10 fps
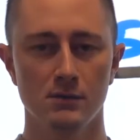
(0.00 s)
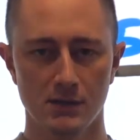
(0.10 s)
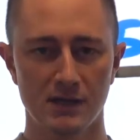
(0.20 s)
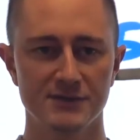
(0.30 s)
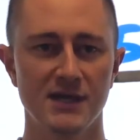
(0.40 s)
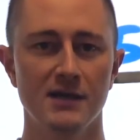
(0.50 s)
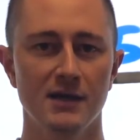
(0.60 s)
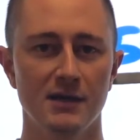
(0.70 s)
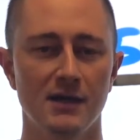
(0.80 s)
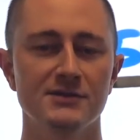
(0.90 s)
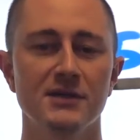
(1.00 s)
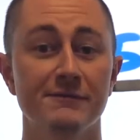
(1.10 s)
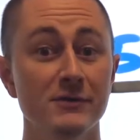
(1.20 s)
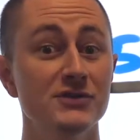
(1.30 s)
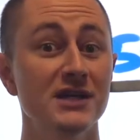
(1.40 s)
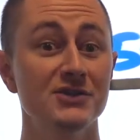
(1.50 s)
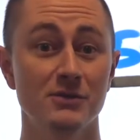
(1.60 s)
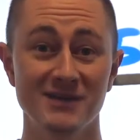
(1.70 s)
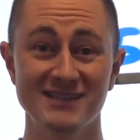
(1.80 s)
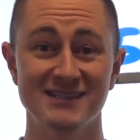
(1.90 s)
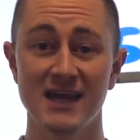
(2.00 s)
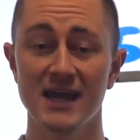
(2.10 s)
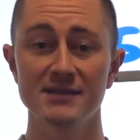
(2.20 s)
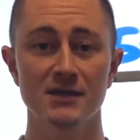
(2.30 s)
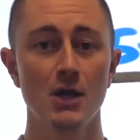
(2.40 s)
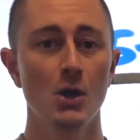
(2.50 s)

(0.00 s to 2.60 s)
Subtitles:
I'll say the first thing should be stance.